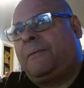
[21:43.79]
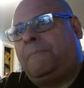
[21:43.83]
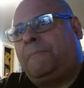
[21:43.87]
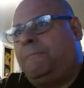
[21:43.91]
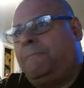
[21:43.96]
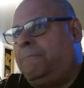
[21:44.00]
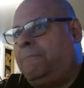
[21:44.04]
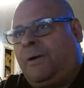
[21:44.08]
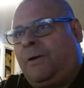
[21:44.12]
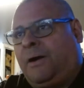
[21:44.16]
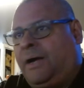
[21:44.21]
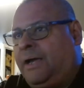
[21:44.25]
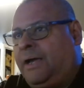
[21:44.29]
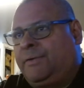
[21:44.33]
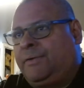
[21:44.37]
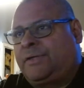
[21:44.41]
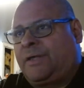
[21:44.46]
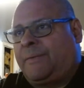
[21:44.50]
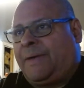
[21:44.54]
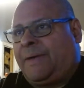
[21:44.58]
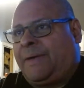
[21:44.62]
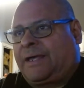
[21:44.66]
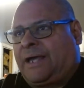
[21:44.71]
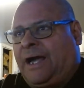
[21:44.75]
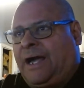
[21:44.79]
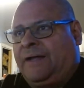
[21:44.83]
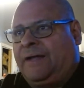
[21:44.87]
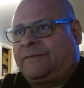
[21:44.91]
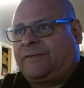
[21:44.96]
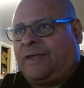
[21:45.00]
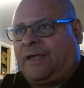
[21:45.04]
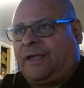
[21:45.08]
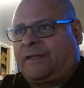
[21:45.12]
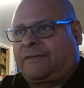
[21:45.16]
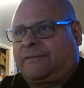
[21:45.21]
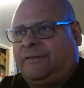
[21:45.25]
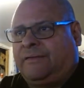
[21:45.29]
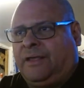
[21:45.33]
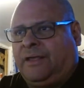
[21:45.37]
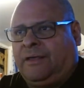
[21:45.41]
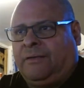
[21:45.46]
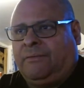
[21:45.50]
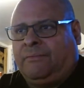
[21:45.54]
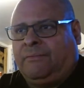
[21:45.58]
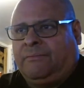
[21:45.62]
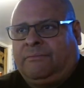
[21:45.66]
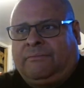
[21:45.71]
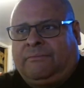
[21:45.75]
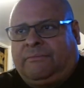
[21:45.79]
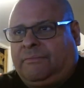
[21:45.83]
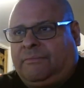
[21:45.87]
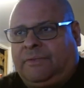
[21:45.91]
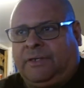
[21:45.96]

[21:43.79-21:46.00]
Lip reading: But every time I contact him,